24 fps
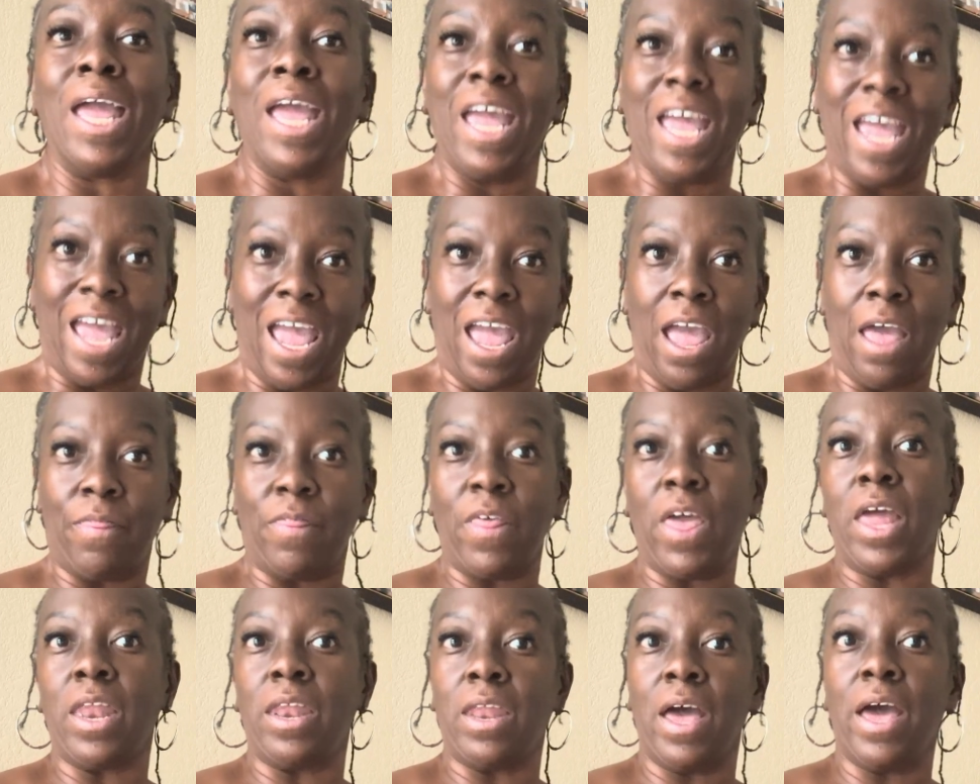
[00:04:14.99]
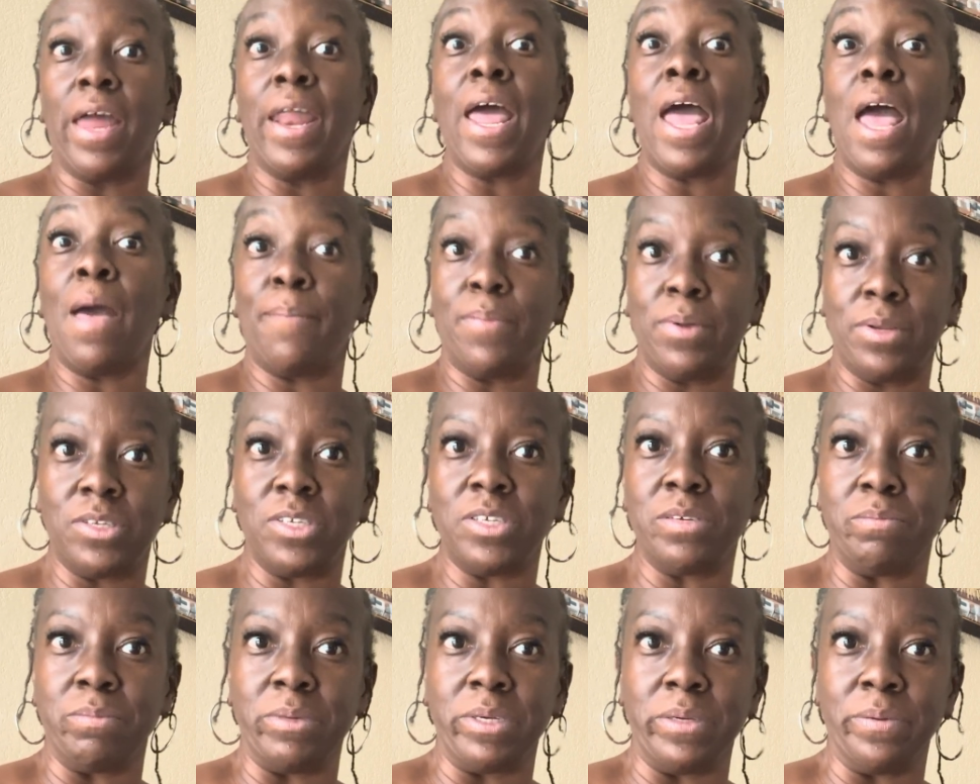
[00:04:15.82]
had that not happened to
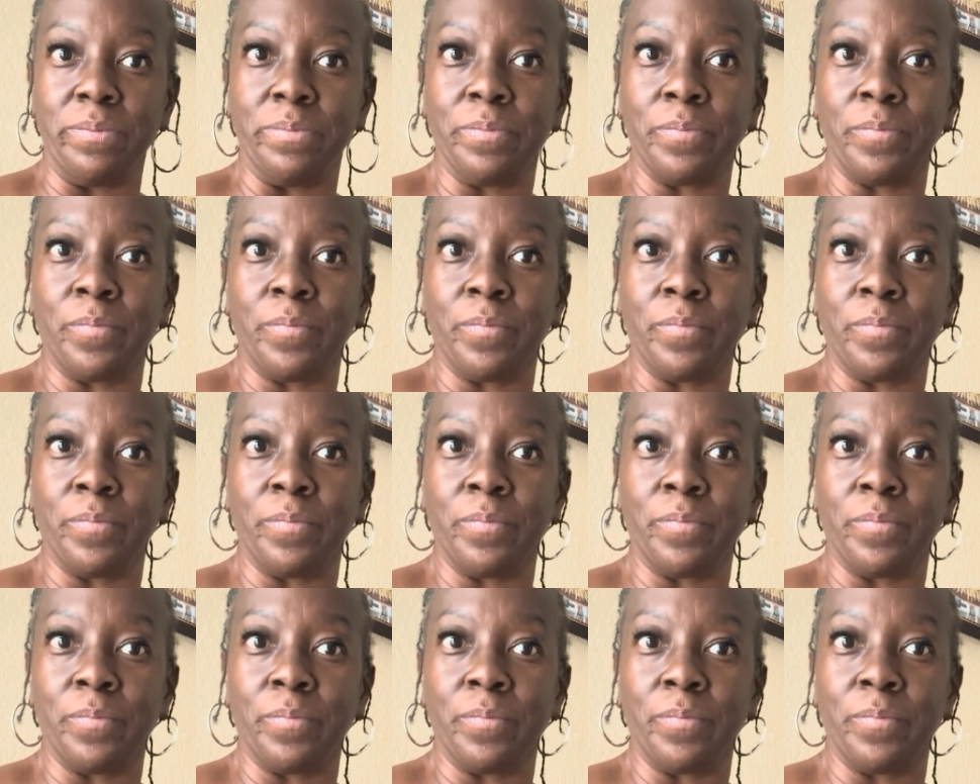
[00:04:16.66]
me.